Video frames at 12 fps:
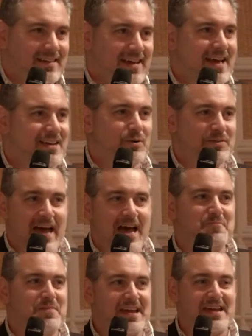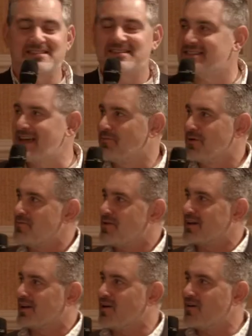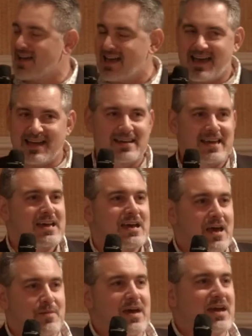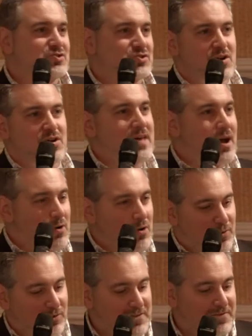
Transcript: And what that means is that we want to go ahead and make sure that we're really